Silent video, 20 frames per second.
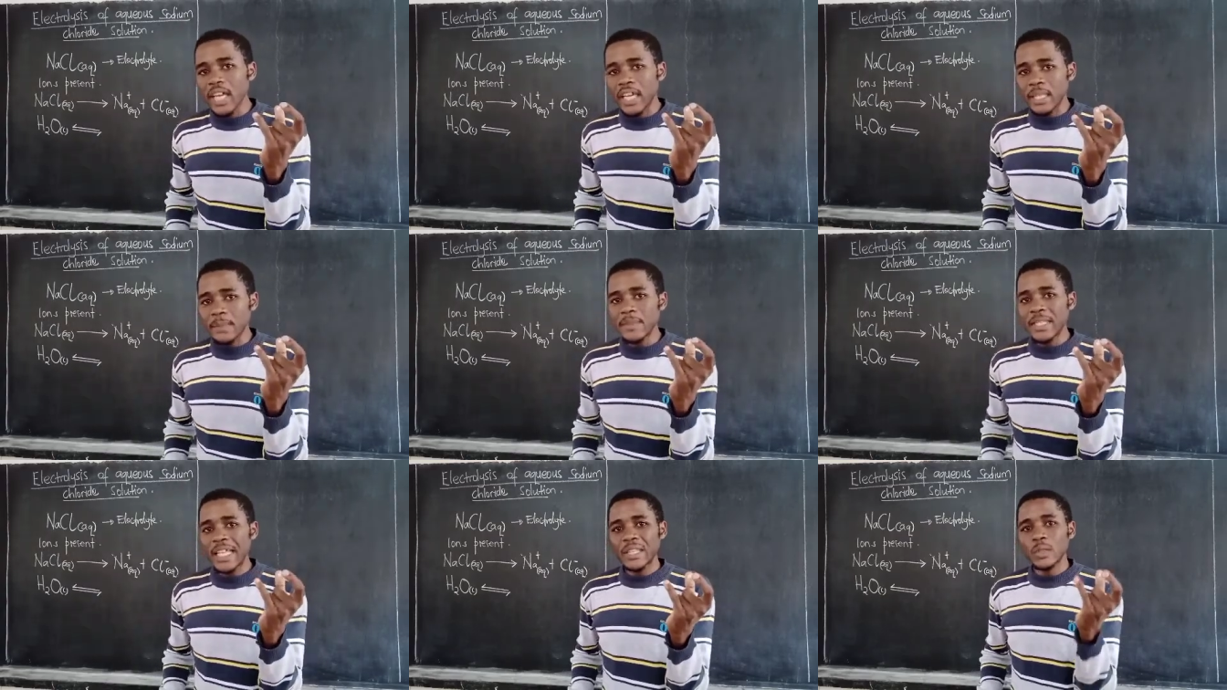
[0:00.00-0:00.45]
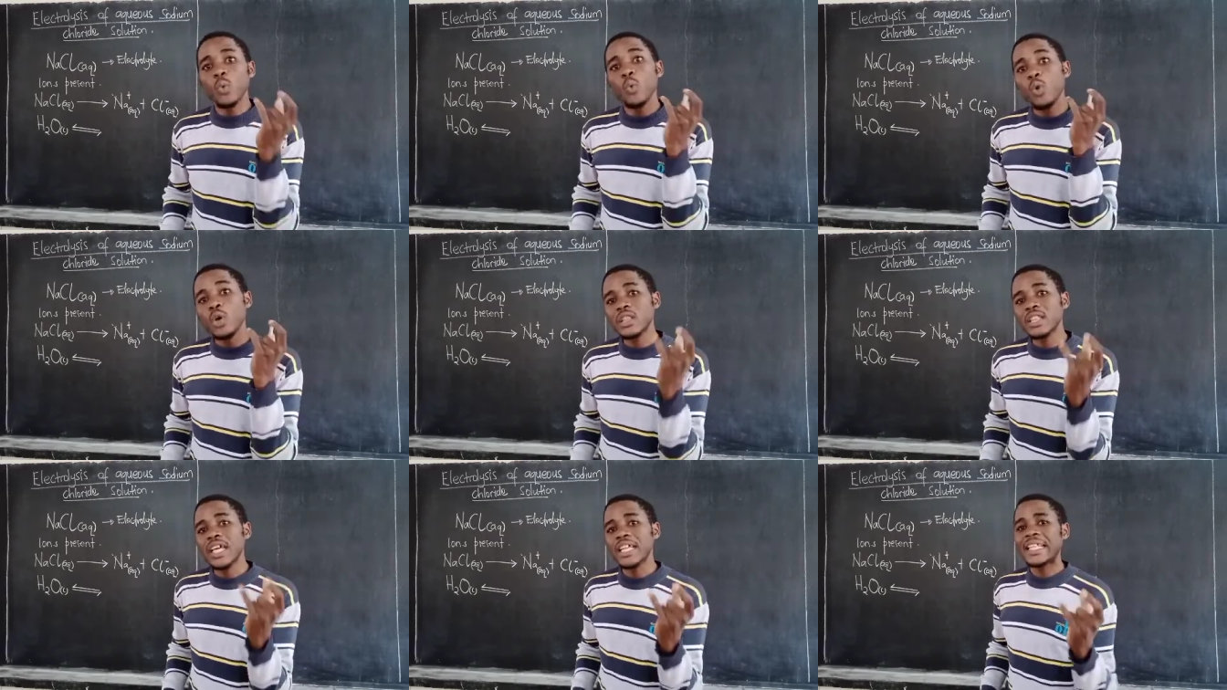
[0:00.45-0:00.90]
it means that
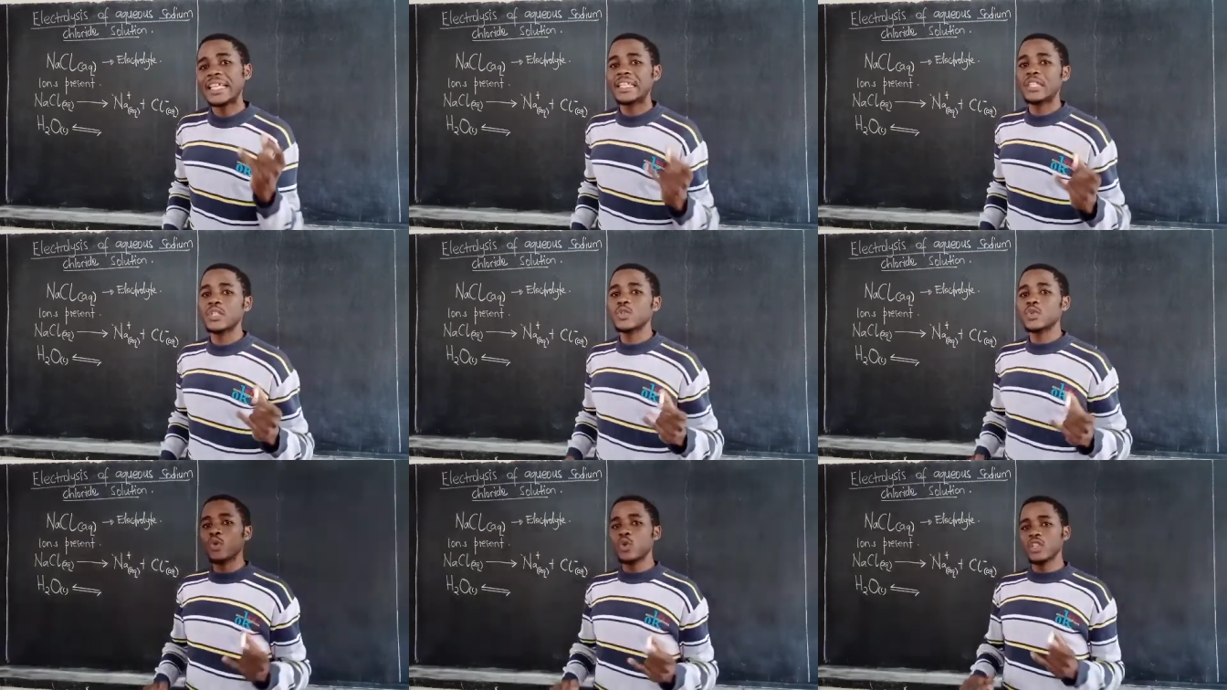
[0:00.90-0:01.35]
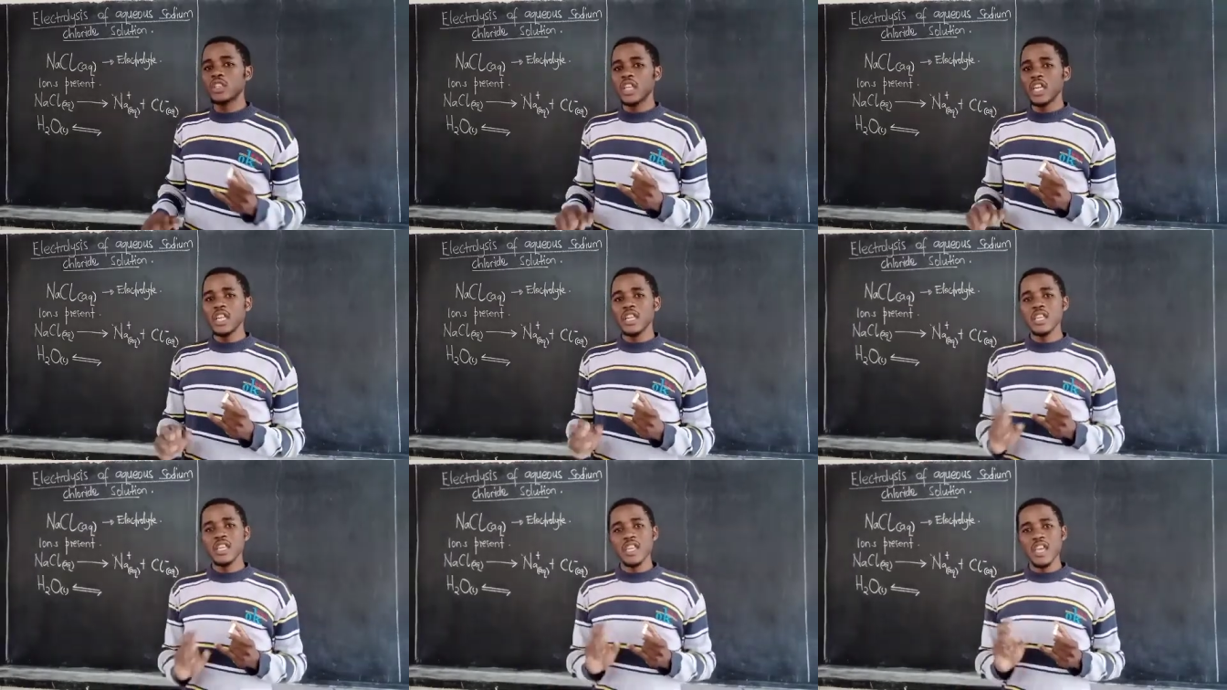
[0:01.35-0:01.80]
water that is
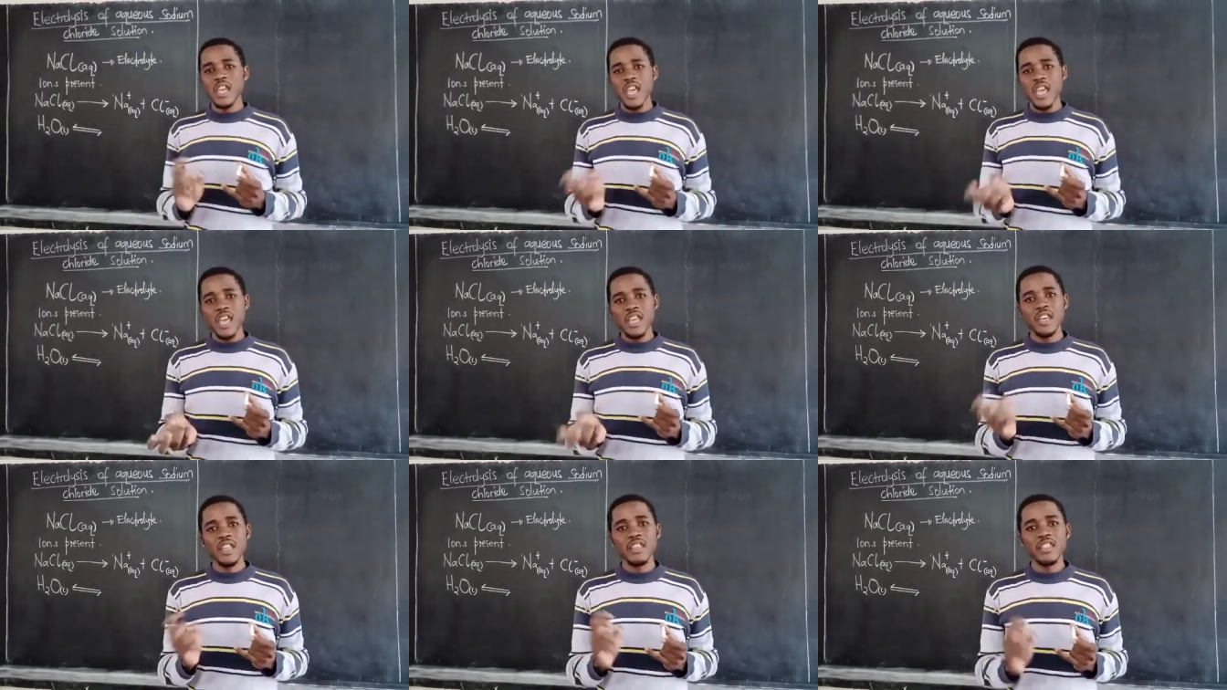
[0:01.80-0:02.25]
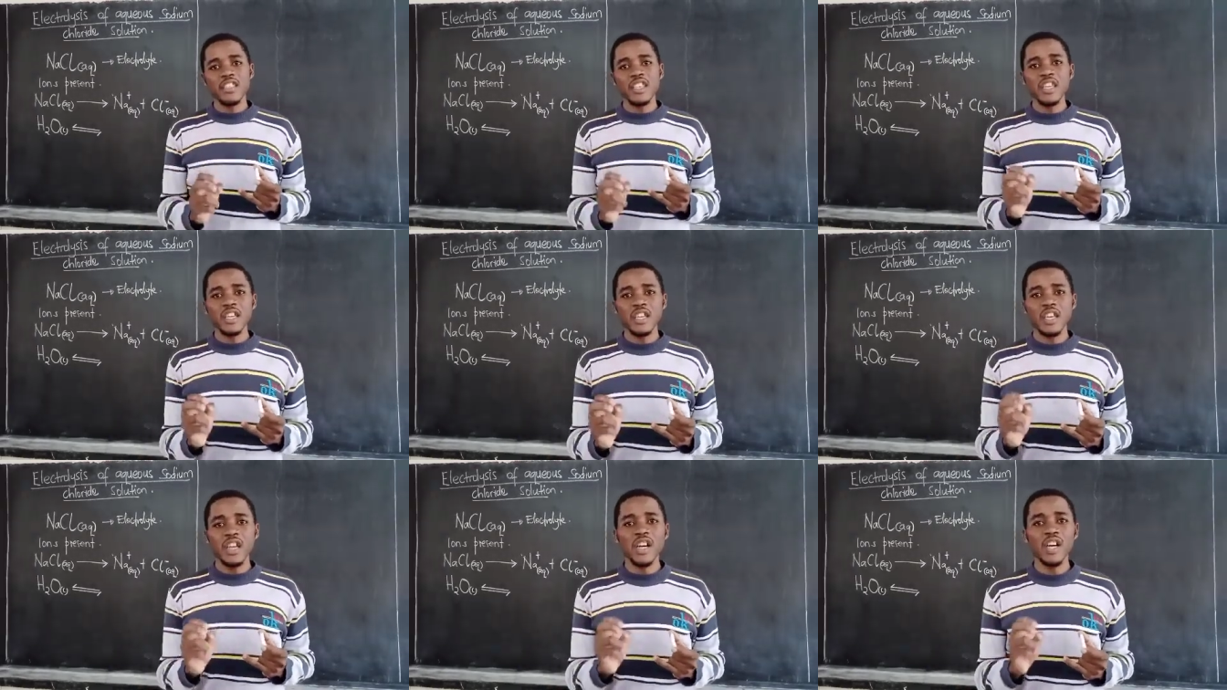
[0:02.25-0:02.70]
containing
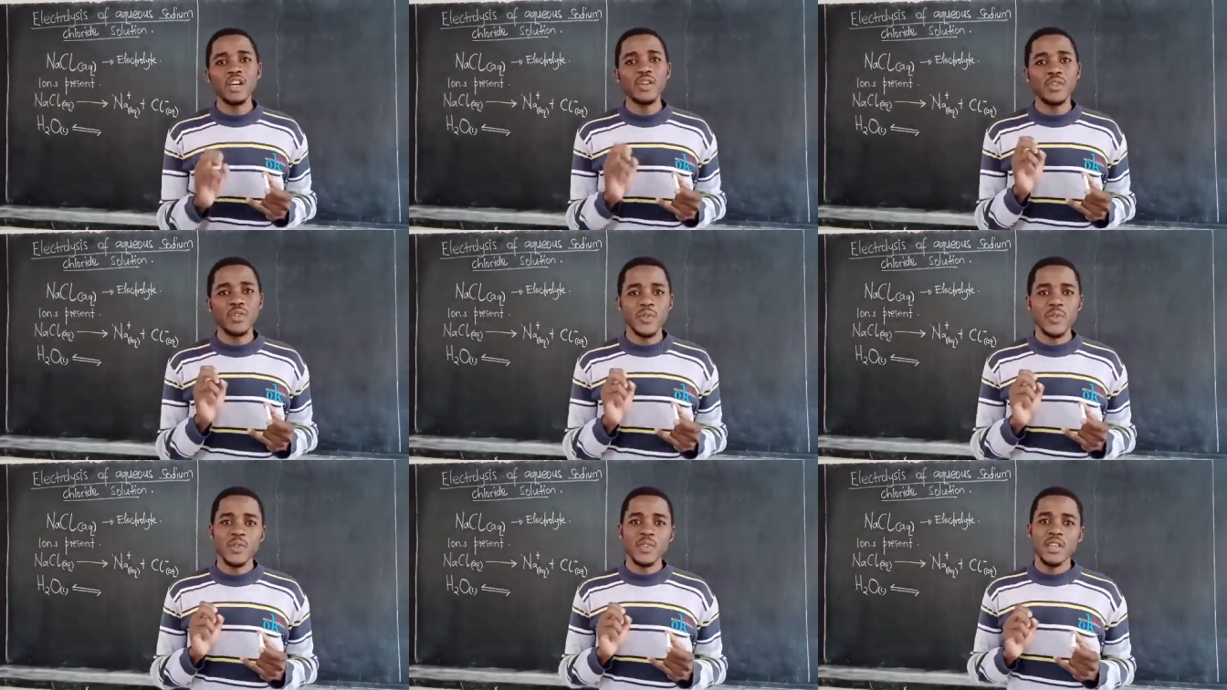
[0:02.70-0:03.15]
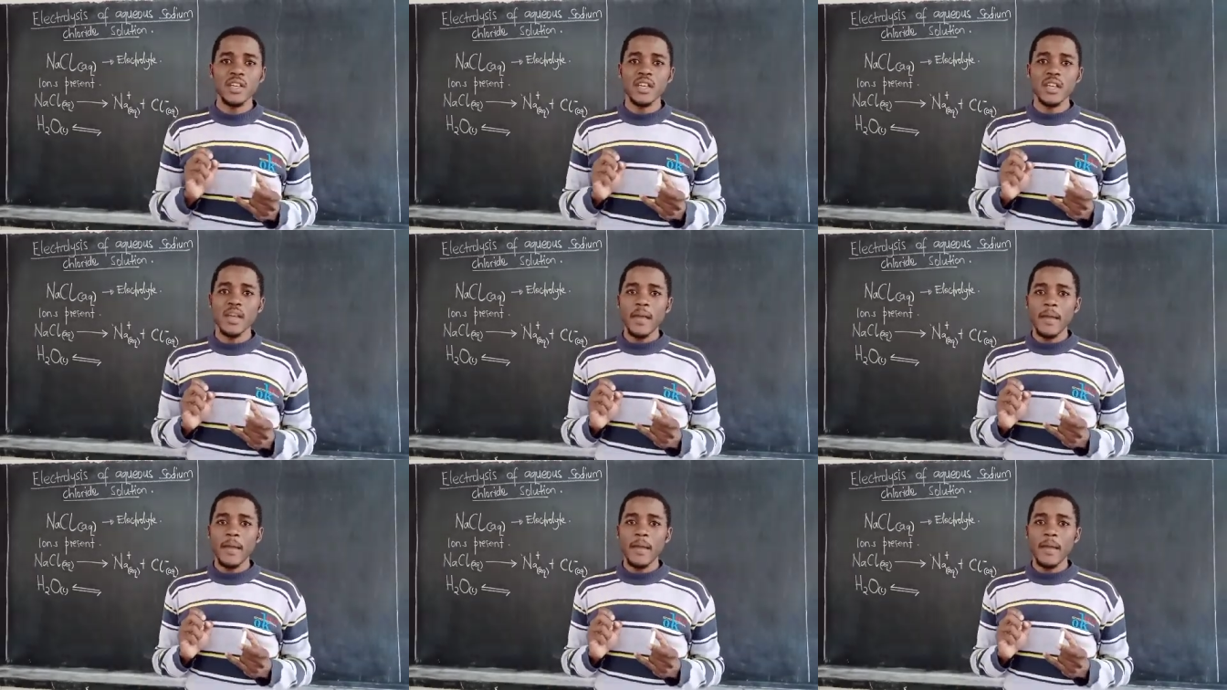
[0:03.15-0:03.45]
anything else.